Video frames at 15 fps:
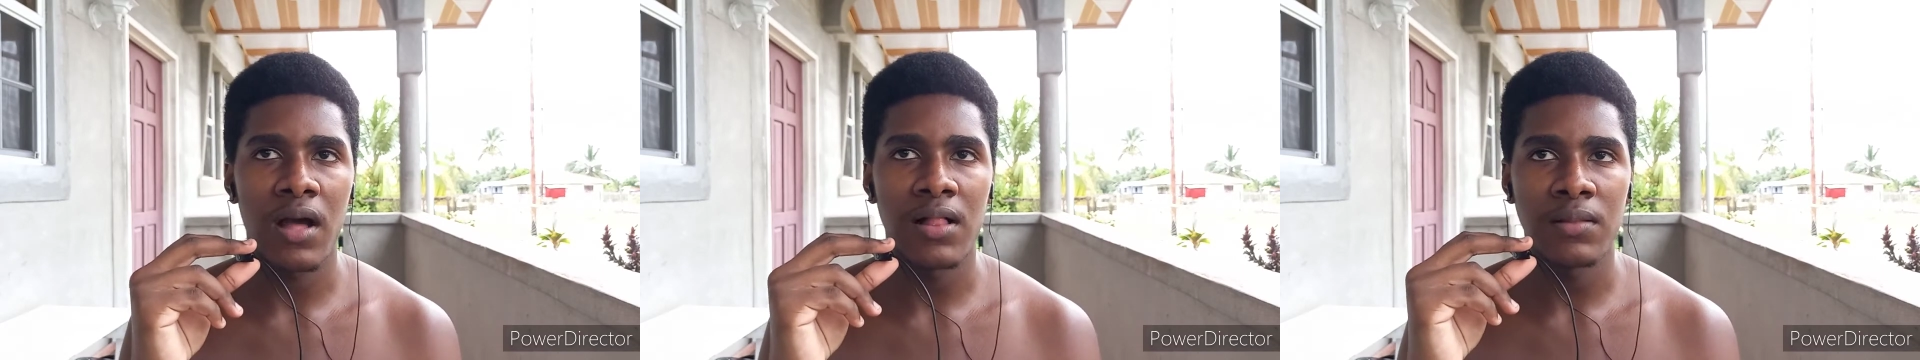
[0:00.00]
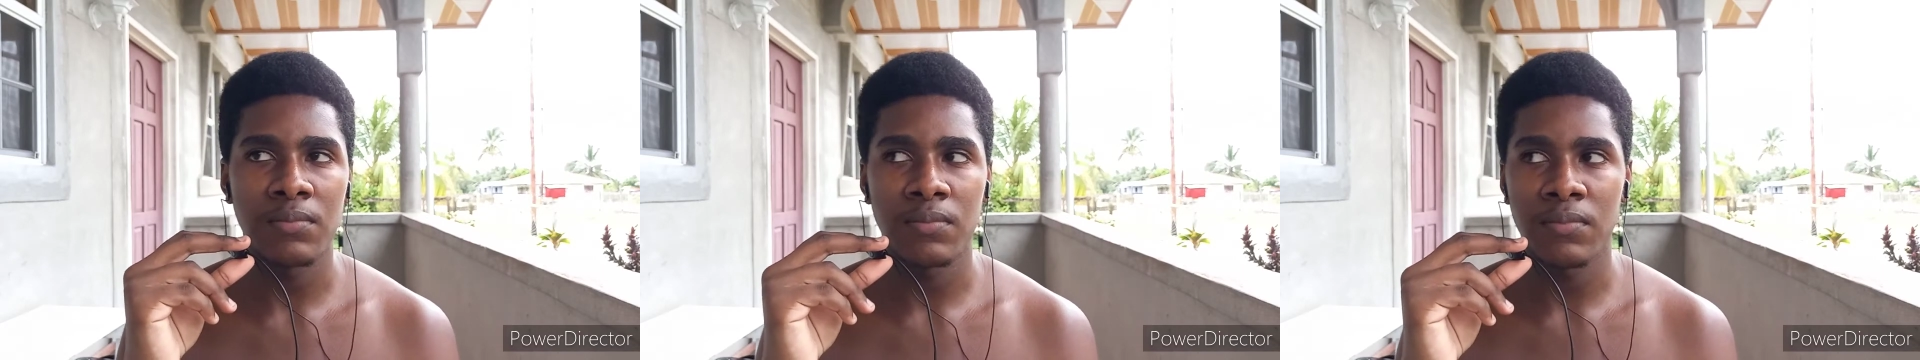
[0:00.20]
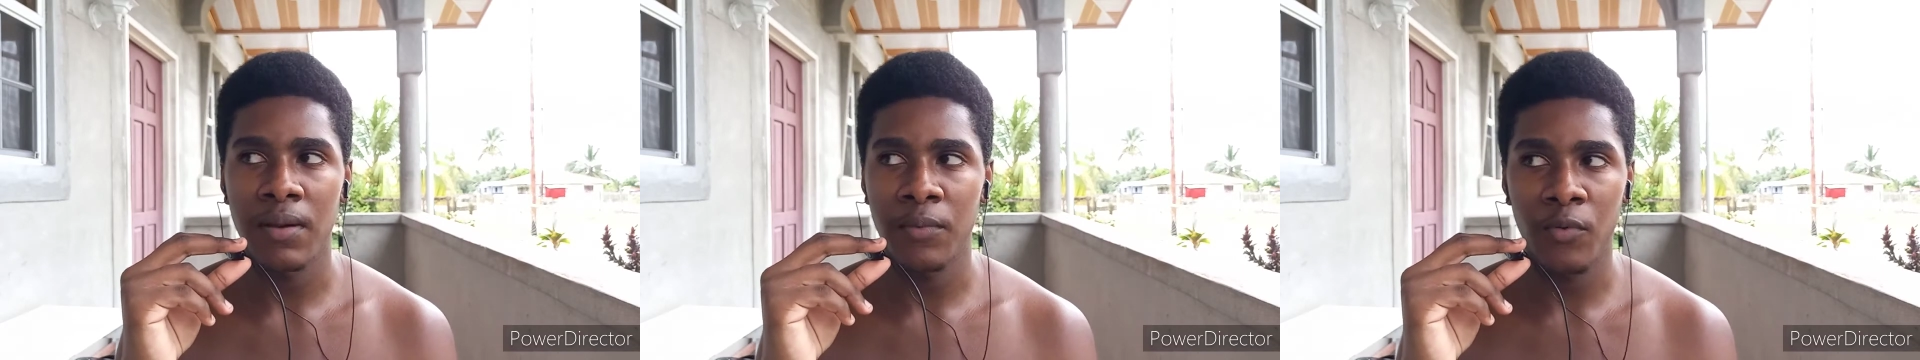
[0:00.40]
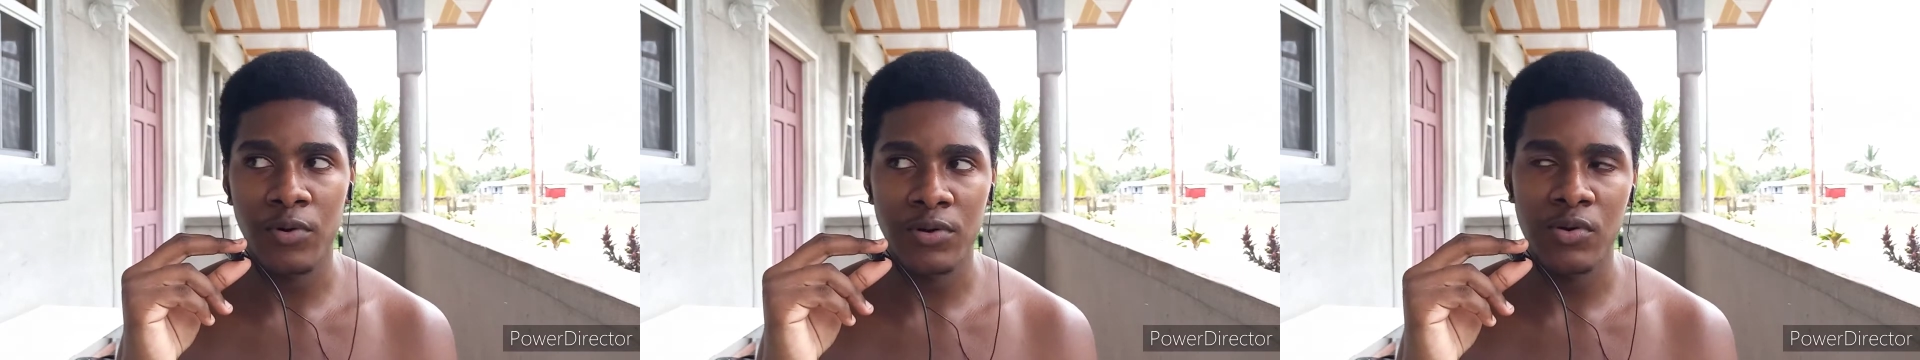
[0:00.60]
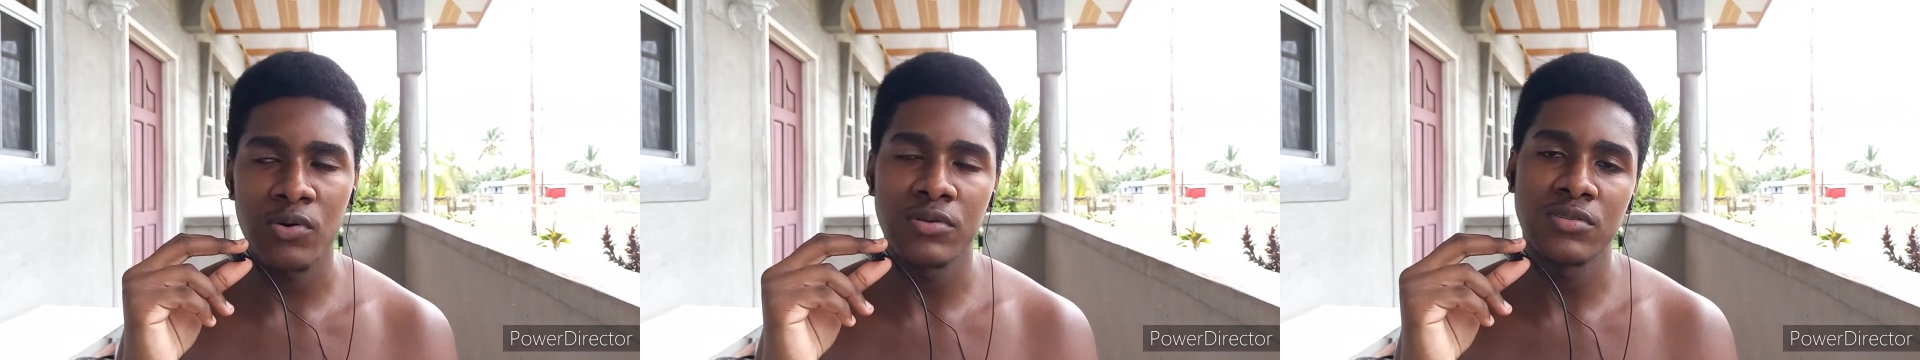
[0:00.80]
Um, I
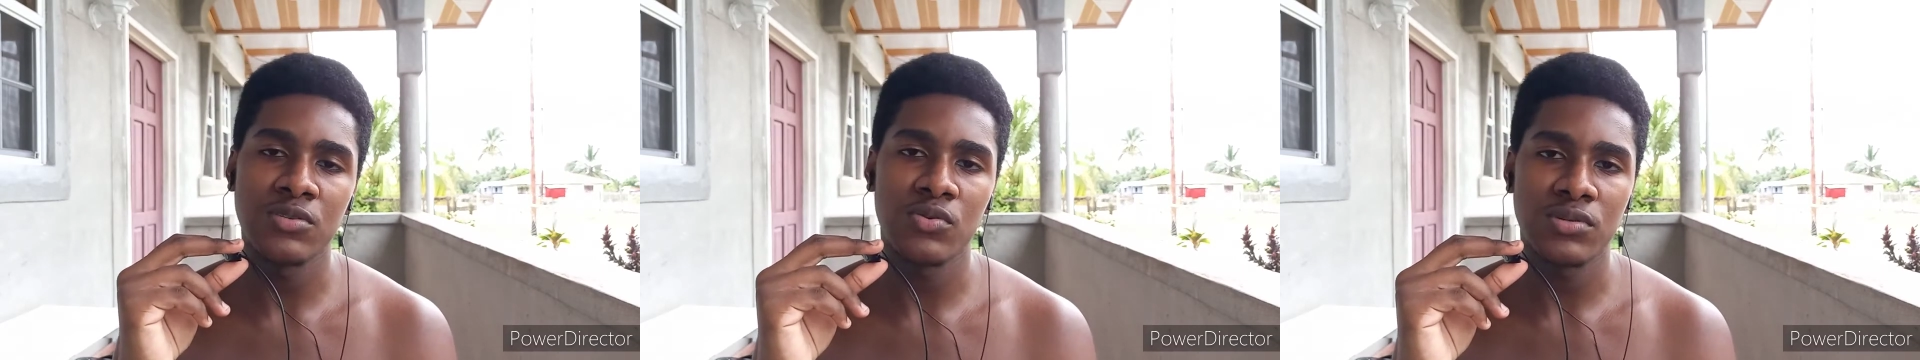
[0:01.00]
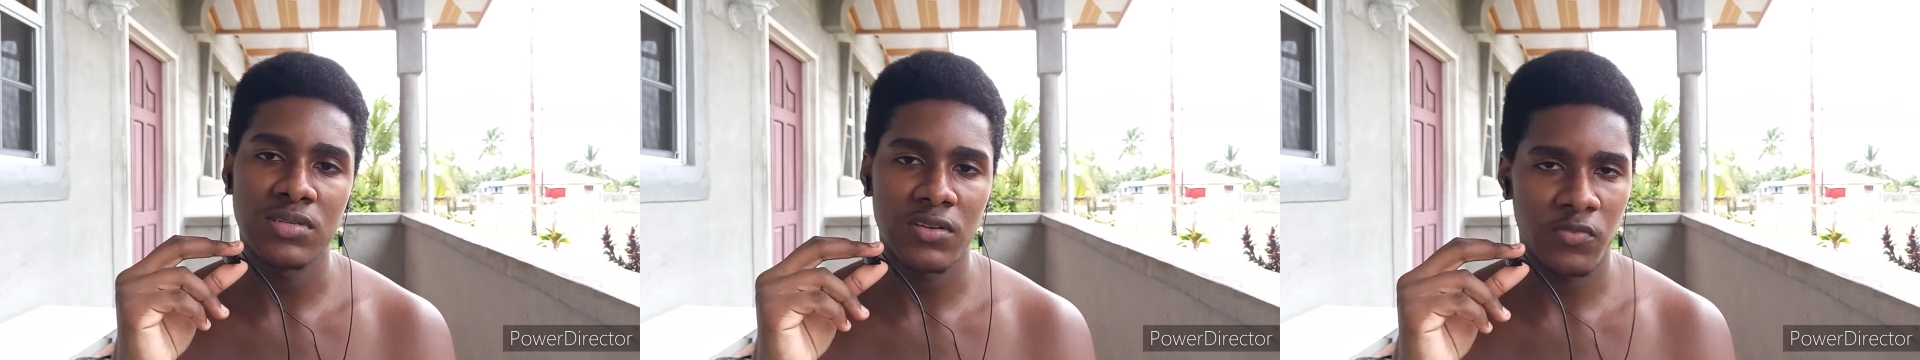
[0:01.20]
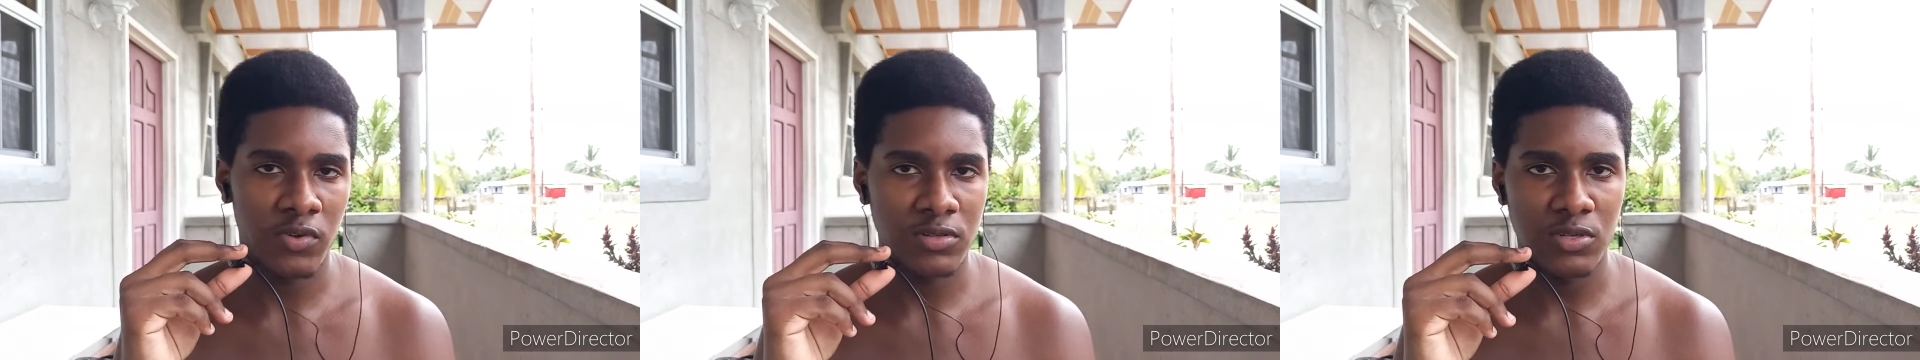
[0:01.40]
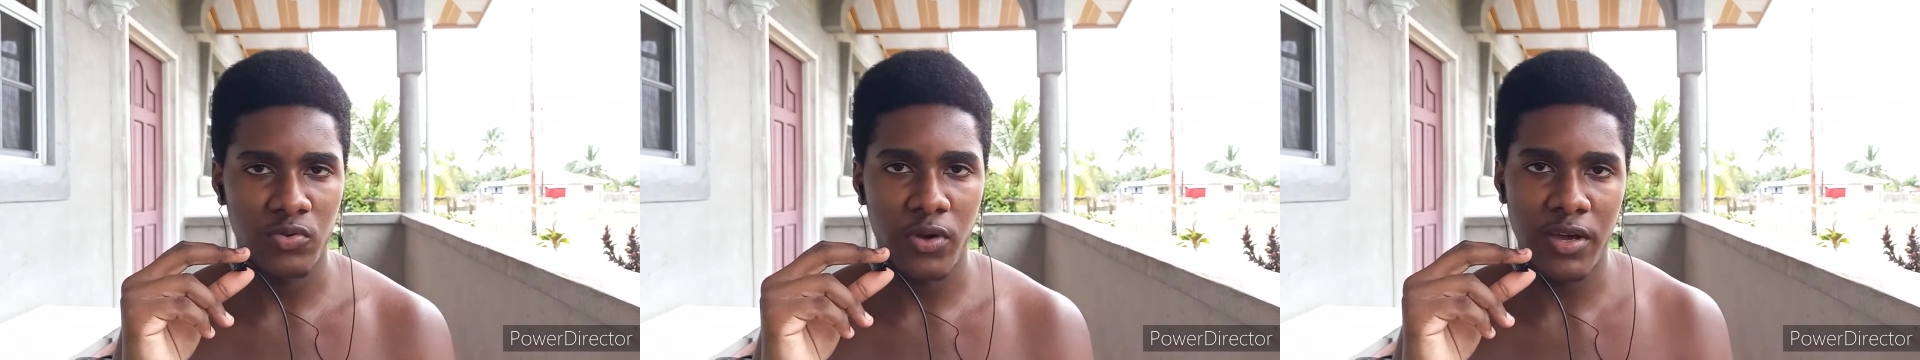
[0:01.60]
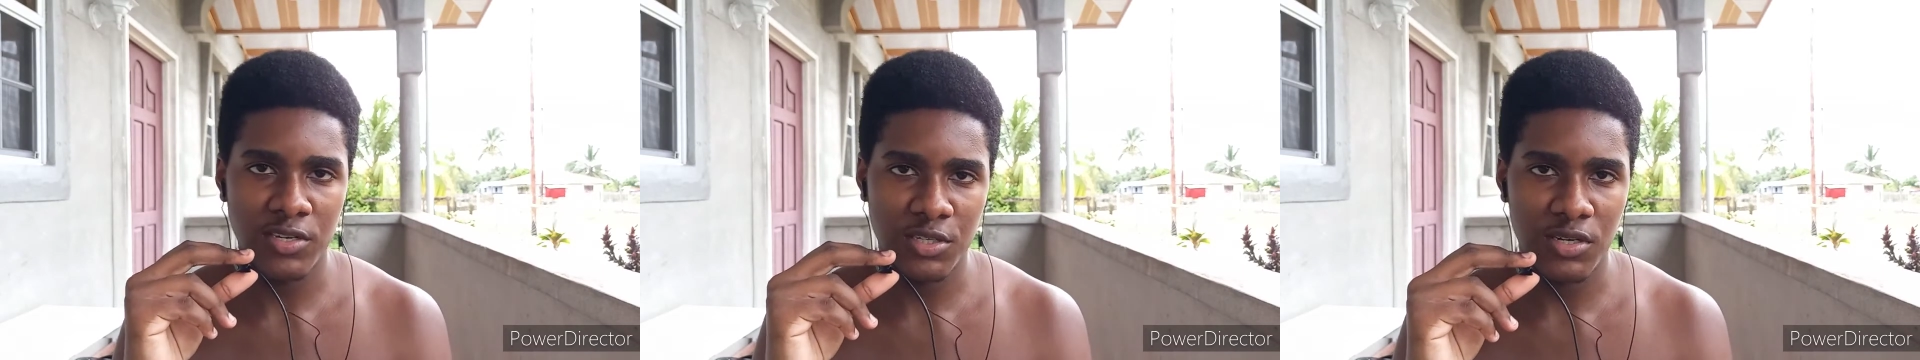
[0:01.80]
want to go into a different
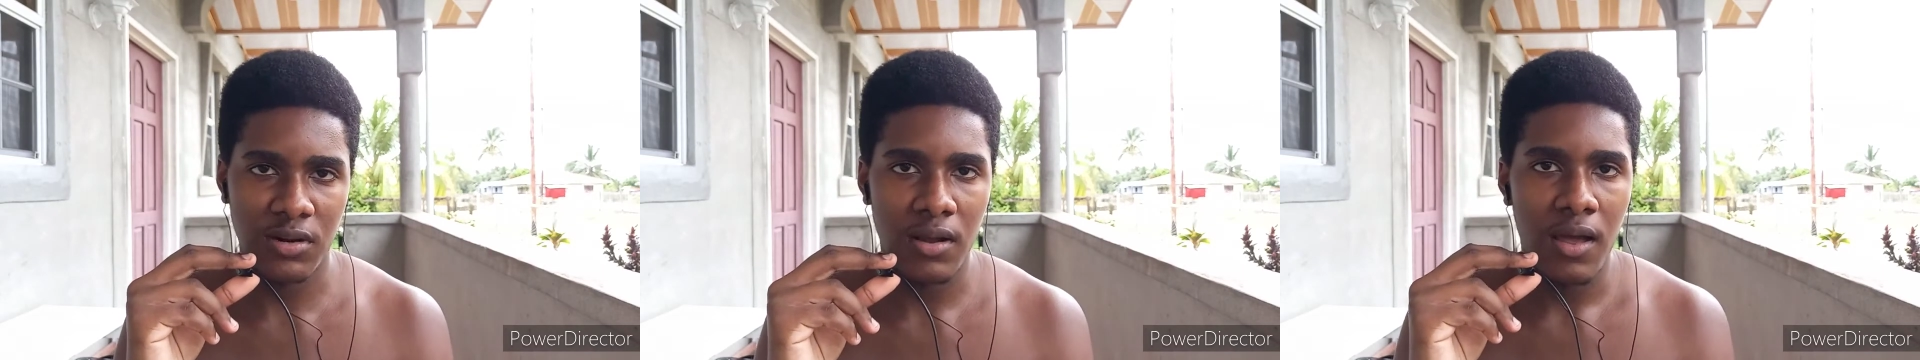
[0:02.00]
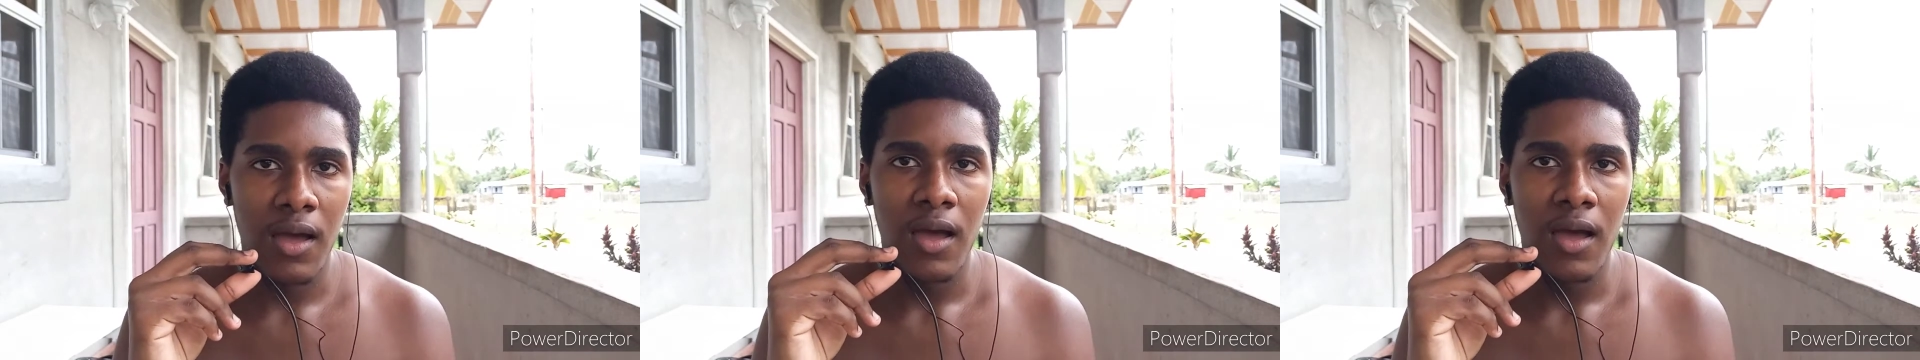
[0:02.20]
direction."